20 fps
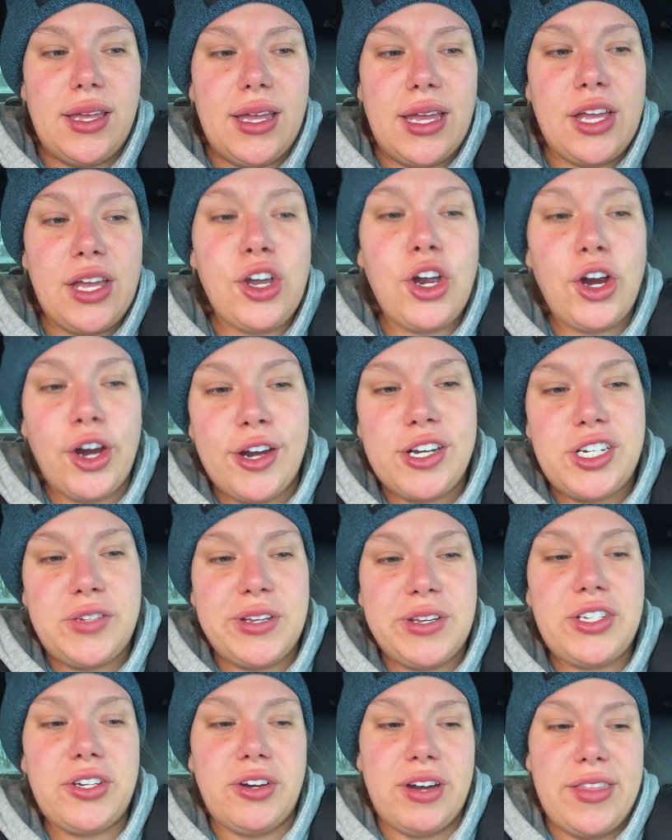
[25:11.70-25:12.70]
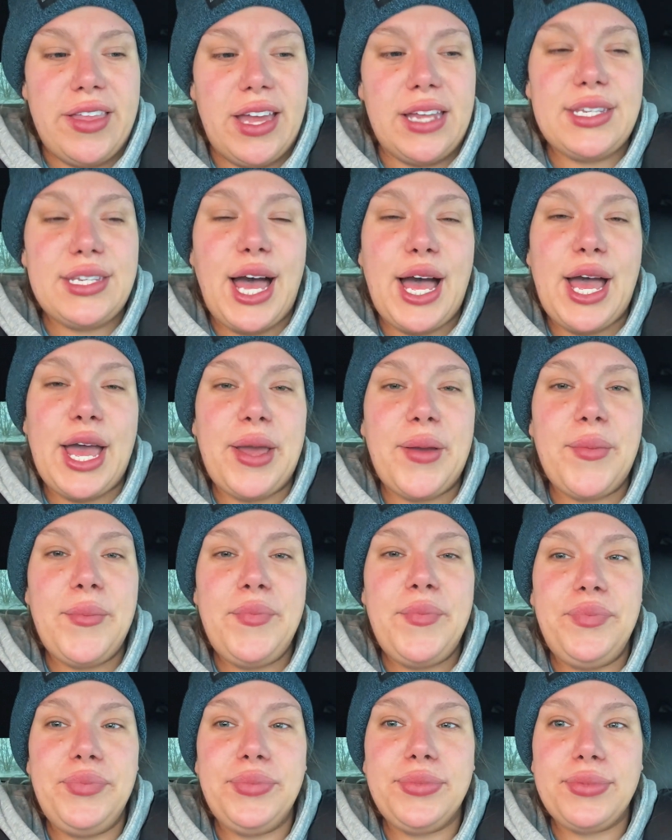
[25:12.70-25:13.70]
encourage me during that
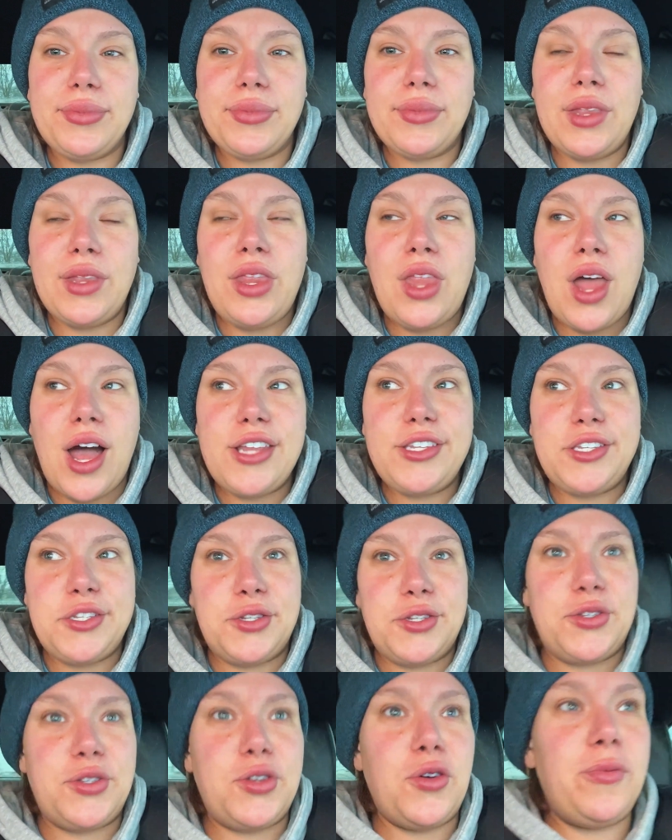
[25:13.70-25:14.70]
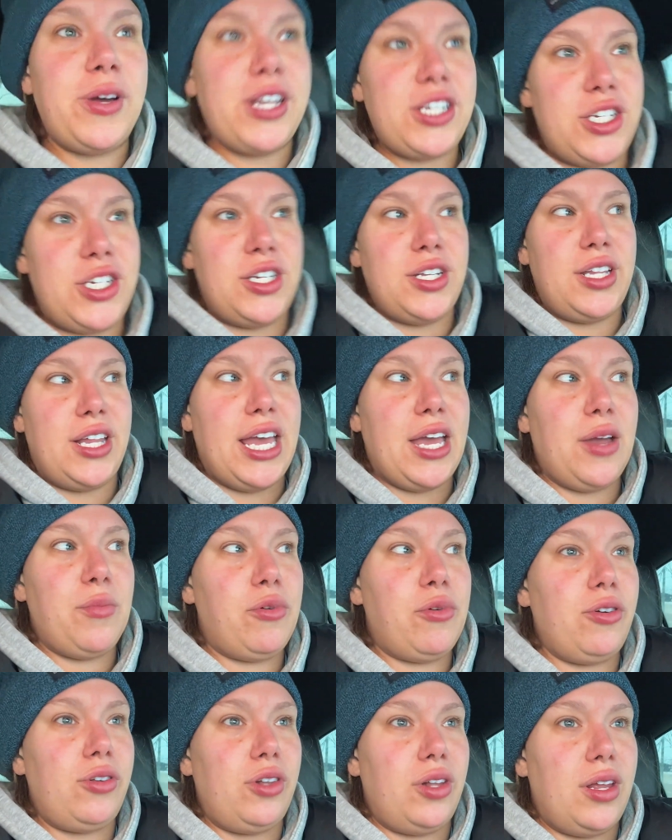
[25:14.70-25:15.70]
time, not so much to
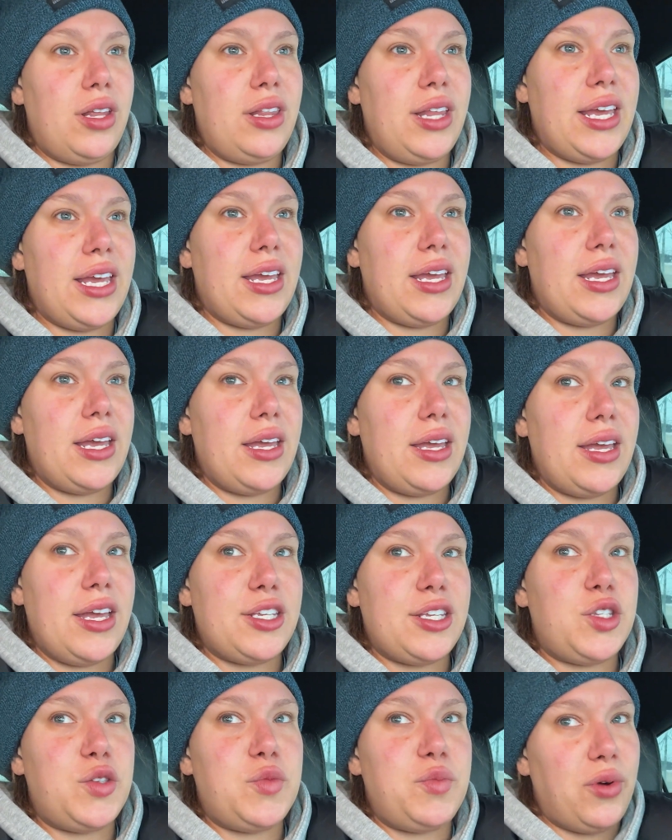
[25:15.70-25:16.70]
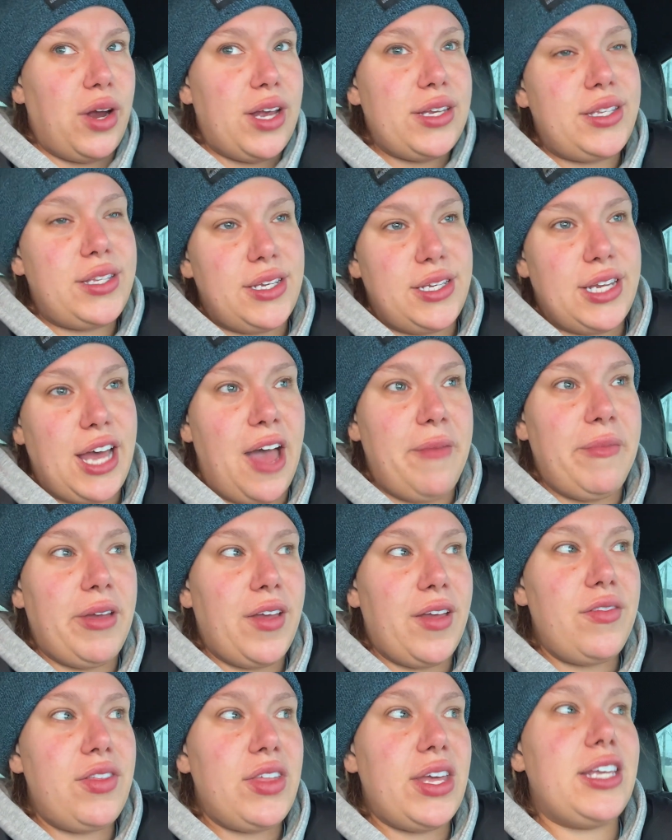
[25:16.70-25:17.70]
like express the
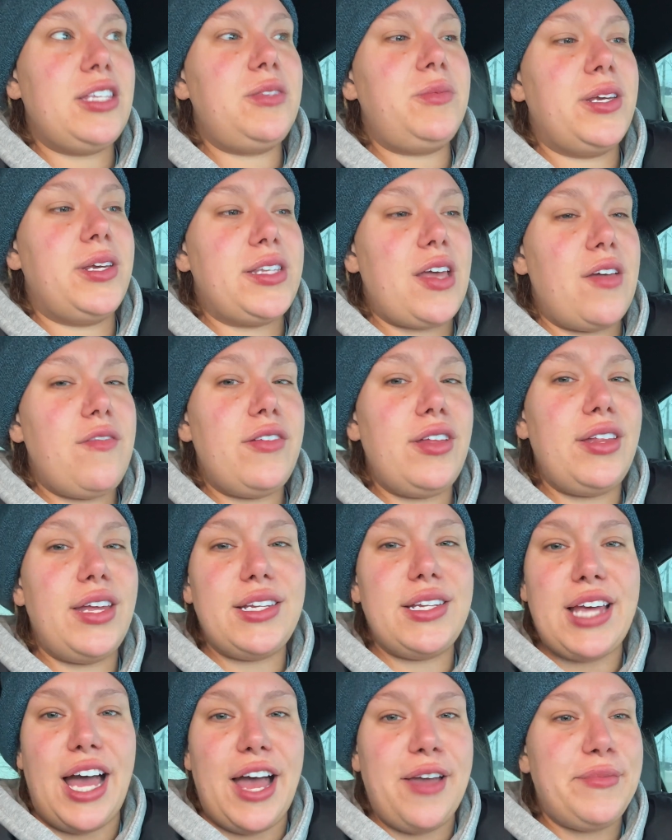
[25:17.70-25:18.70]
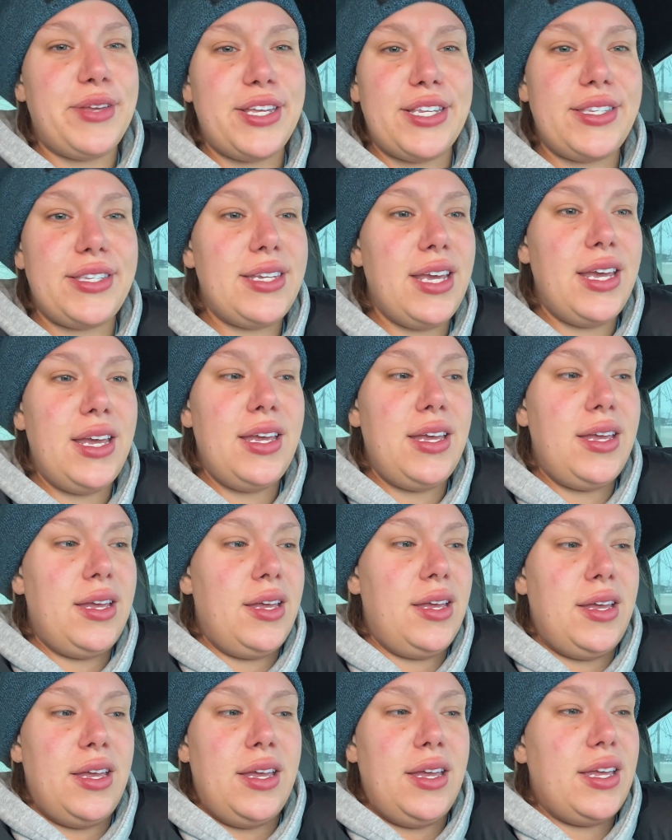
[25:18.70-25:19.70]
timing of things, because I feel like time is
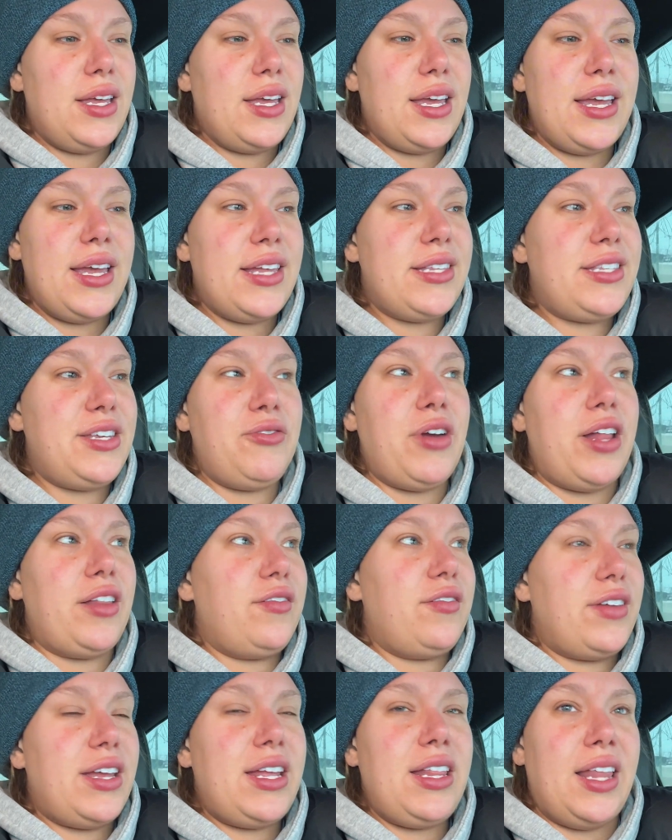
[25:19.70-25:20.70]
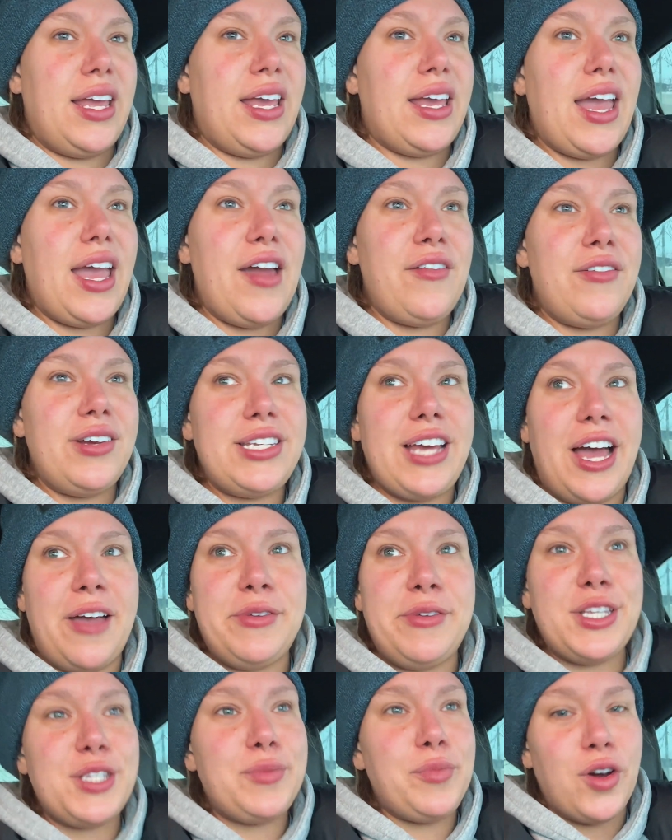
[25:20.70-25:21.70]
irrelevant. Like, every
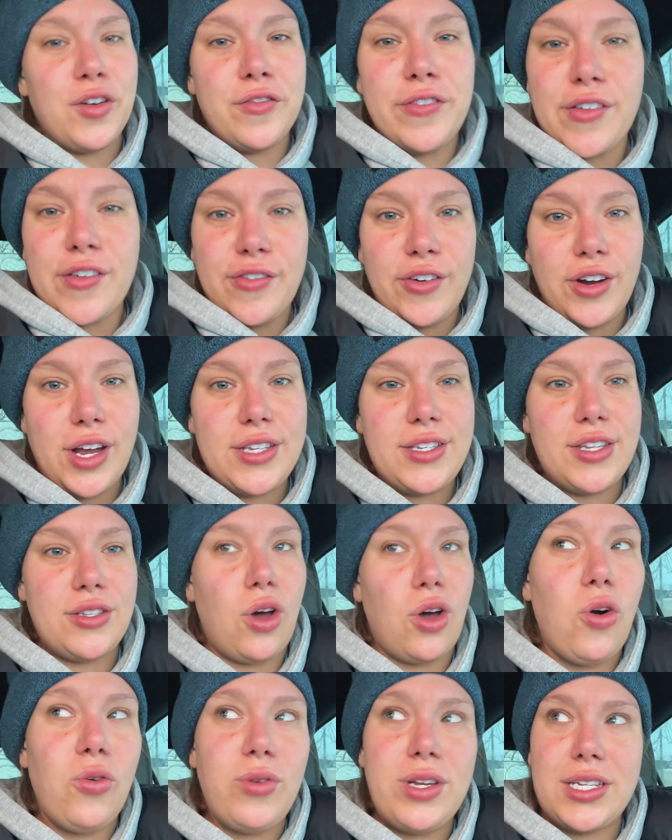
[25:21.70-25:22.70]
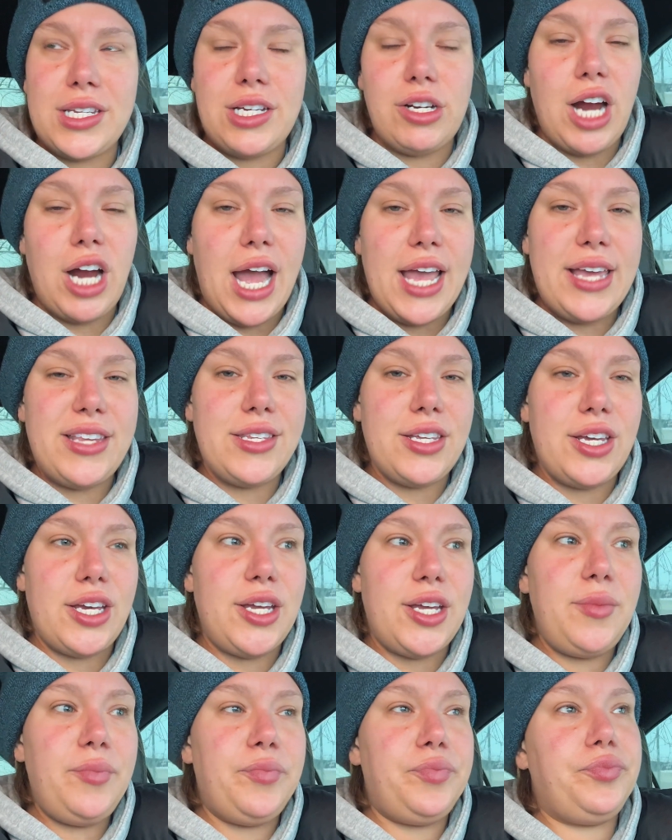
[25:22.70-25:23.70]
timing is perfect for us. It's always in our highest
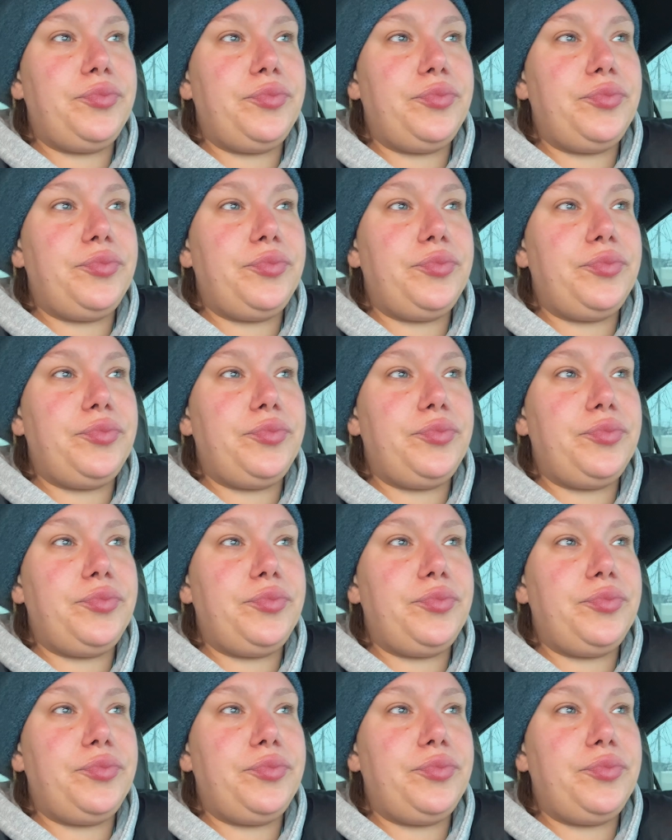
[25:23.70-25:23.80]
good.